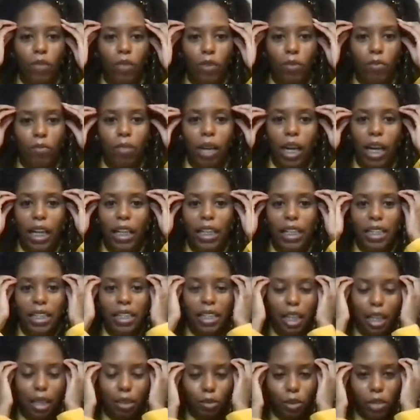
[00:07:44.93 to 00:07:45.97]

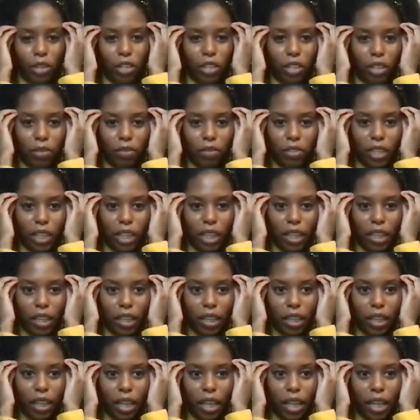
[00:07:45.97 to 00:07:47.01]
mindset was shifting,